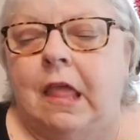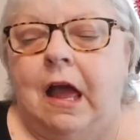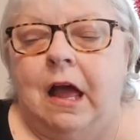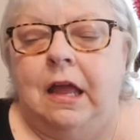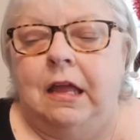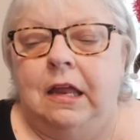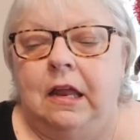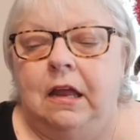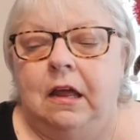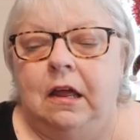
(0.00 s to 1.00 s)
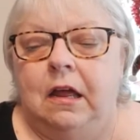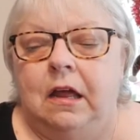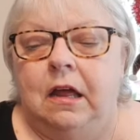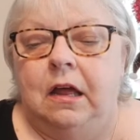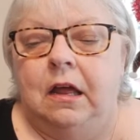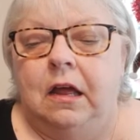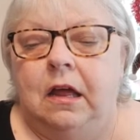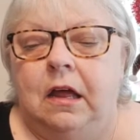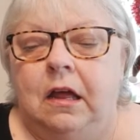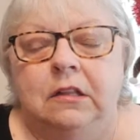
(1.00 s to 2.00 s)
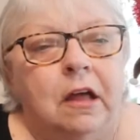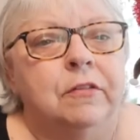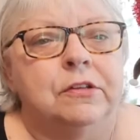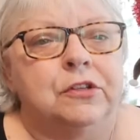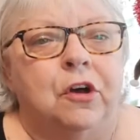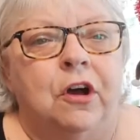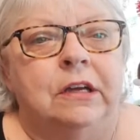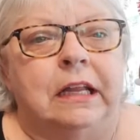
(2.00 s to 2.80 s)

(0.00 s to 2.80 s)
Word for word: I, I love the song.